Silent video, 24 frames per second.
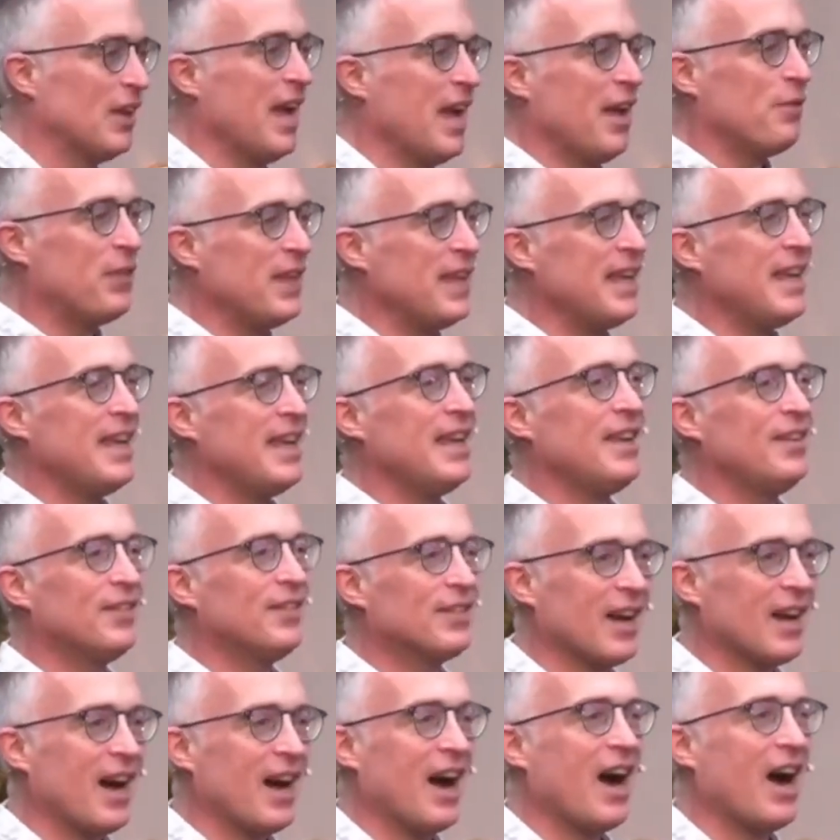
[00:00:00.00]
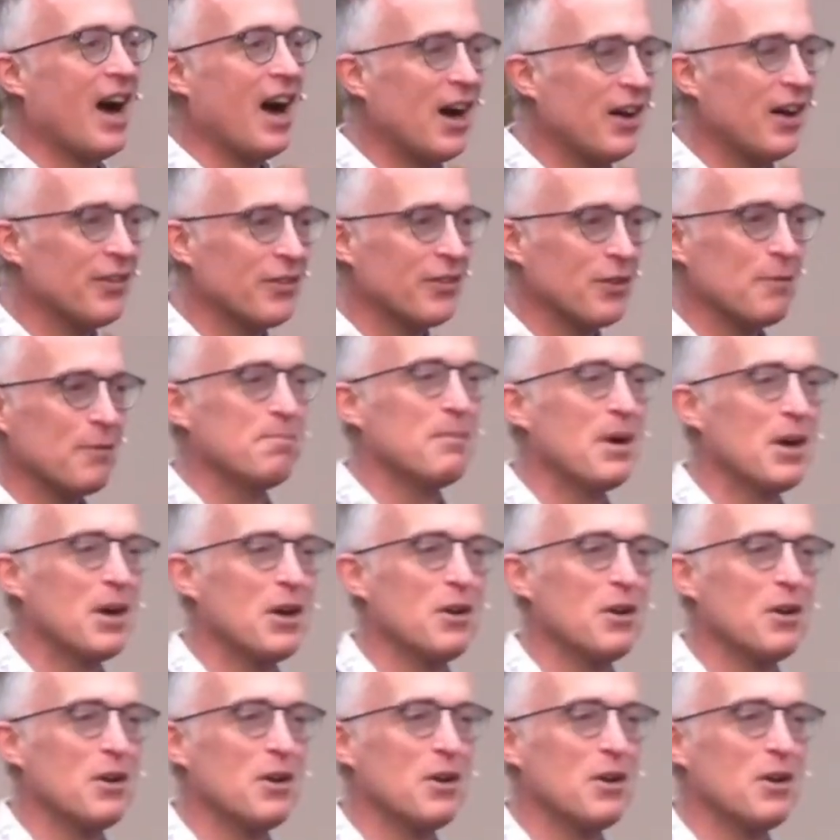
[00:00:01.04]
these are the
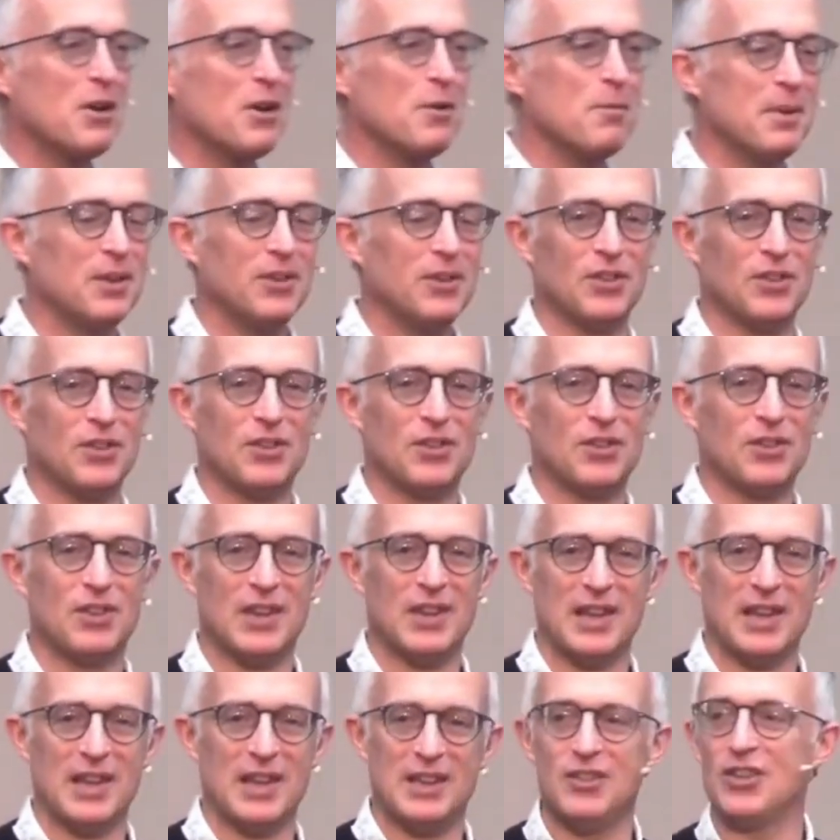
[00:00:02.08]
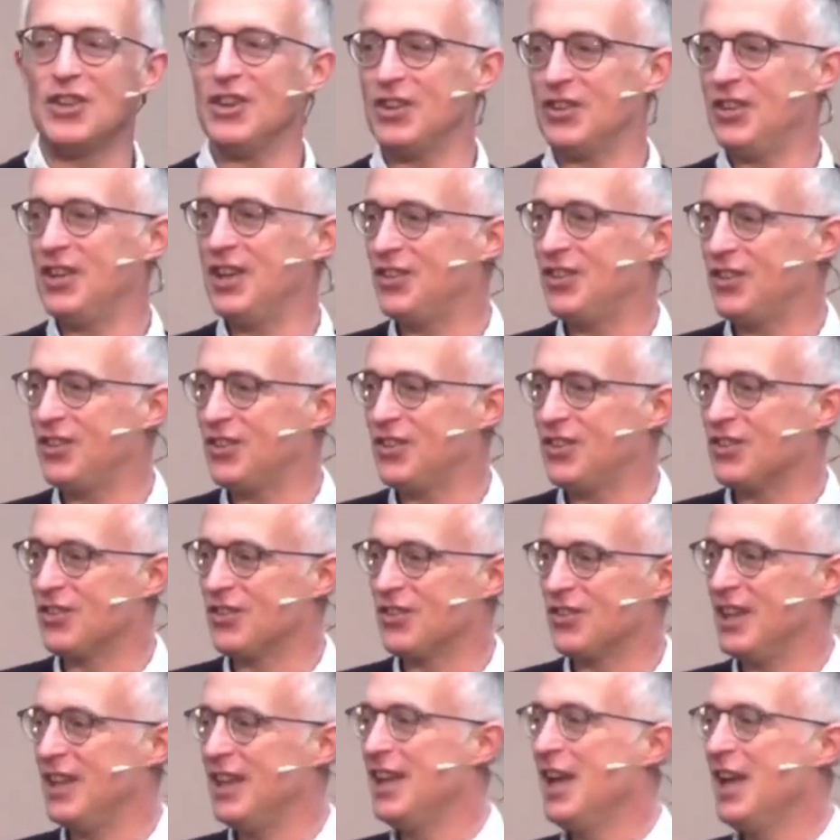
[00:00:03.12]
moments in church history where
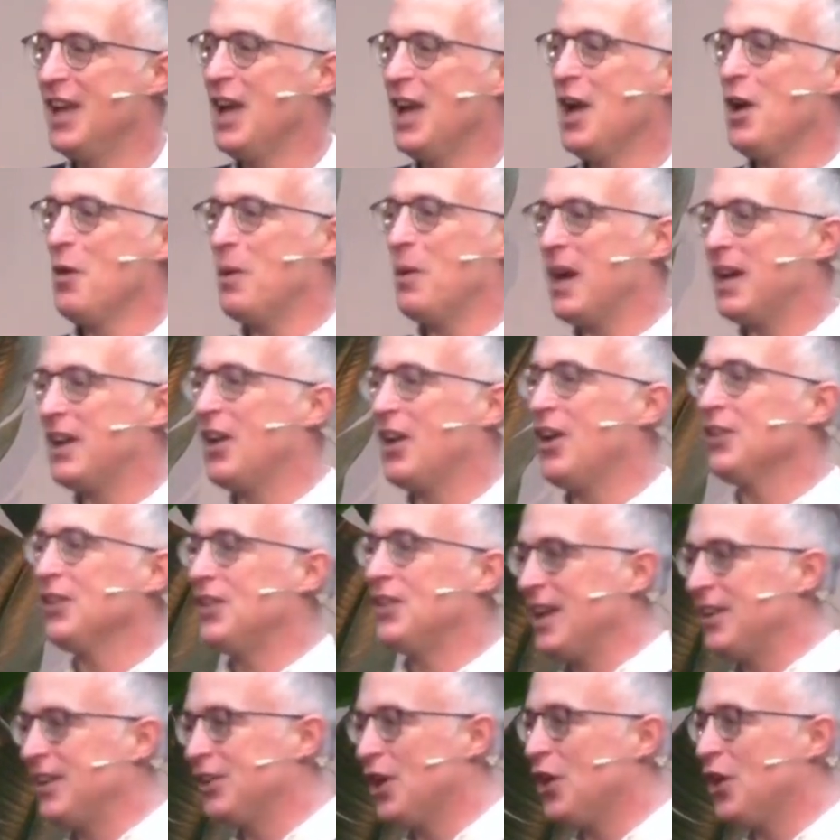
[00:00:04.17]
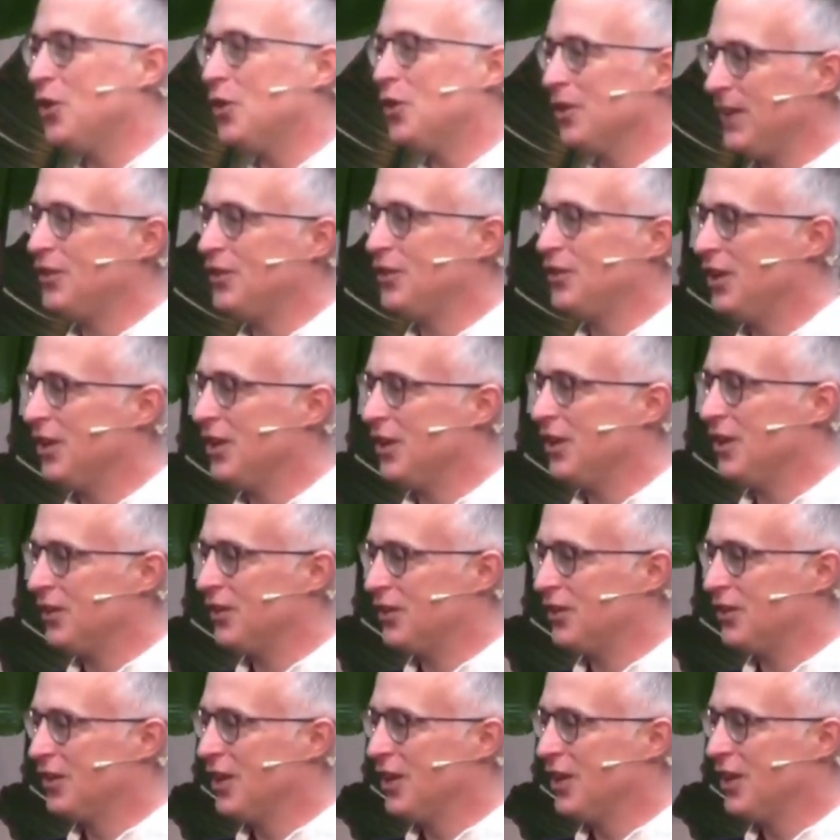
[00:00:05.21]
God takes hold of his church,
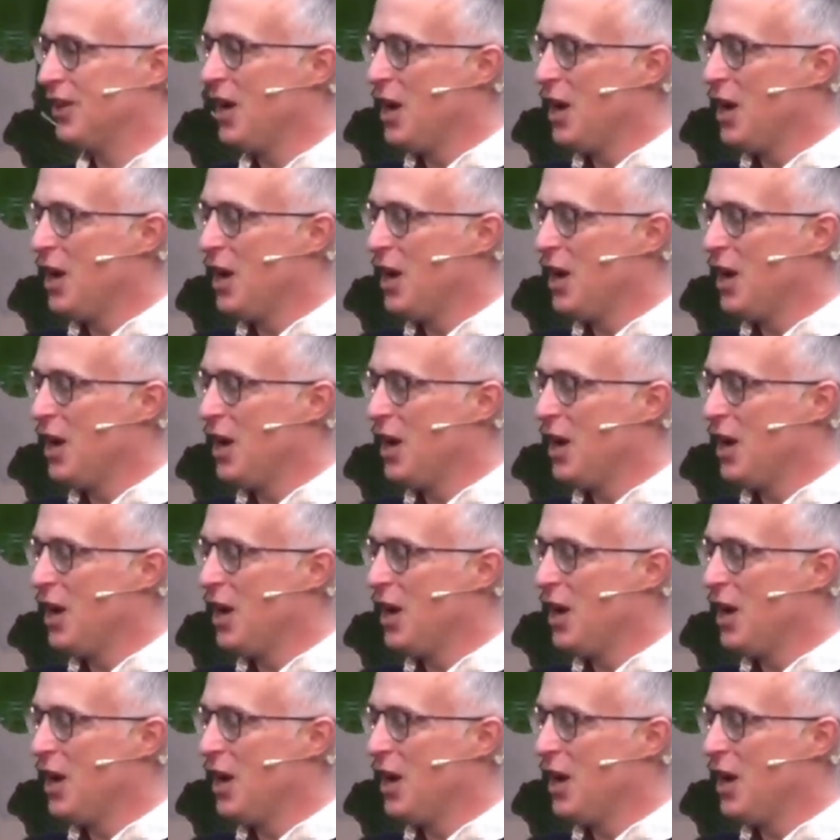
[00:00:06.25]
where the